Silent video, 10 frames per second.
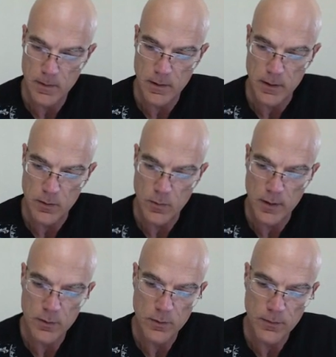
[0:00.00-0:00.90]
eight
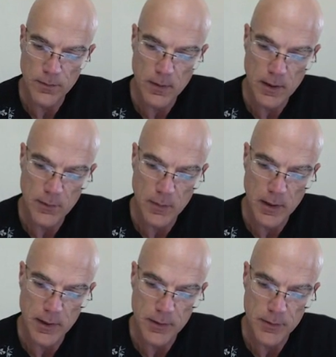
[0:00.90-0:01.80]
one two five
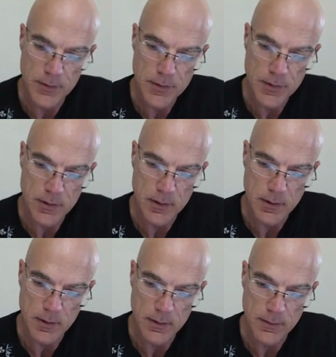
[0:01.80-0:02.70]
minus
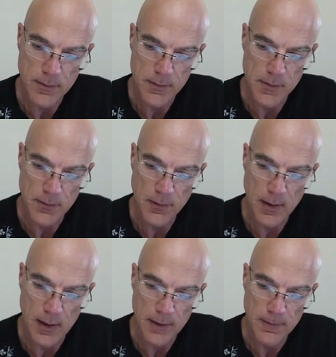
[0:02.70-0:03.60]
uh,
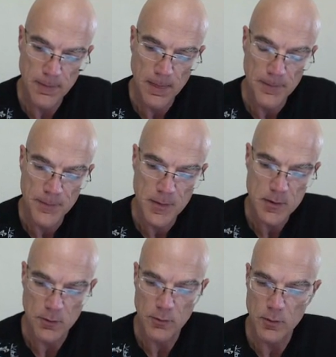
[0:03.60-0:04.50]
fifty-five,
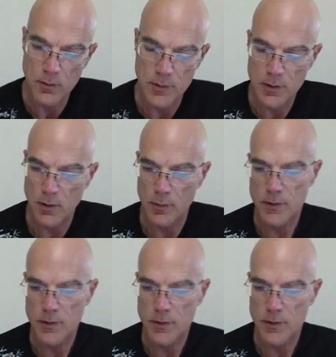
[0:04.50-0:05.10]
so you lose almost